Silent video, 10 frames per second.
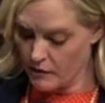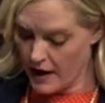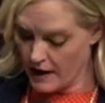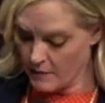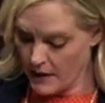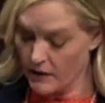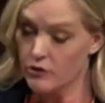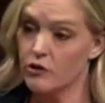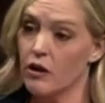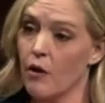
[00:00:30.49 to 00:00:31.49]
right
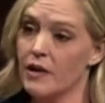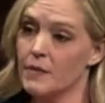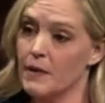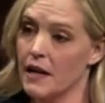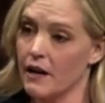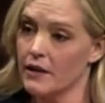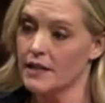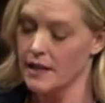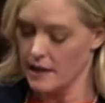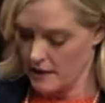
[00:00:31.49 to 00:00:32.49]
parents should always be
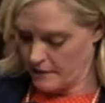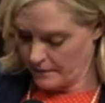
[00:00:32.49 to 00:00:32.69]
guaranteed: